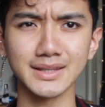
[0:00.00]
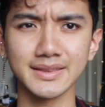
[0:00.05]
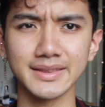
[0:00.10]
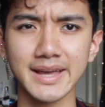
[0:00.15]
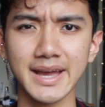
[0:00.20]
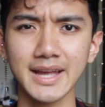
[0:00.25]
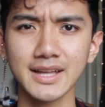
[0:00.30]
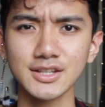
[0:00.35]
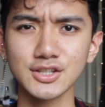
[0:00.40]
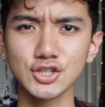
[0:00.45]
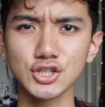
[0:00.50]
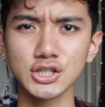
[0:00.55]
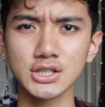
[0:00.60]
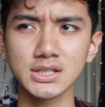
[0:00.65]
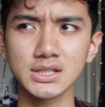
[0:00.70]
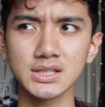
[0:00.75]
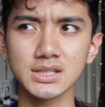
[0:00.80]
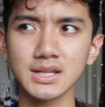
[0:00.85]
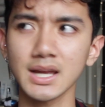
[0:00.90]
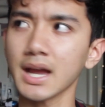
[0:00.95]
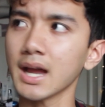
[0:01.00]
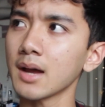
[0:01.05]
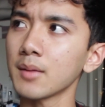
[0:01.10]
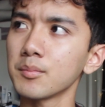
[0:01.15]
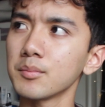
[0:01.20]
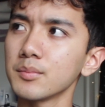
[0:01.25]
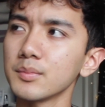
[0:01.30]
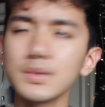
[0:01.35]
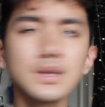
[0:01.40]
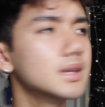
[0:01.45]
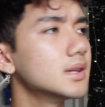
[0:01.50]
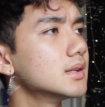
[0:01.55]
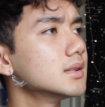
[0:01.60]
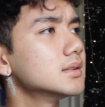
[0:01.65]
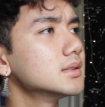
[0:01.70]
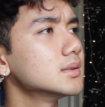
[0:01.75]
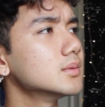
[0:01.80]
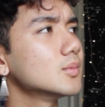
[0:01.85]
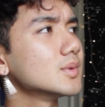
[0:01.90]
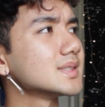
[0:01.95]
did that just
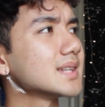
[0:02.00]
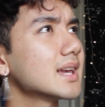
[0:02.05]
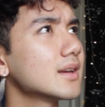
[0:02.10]
happen?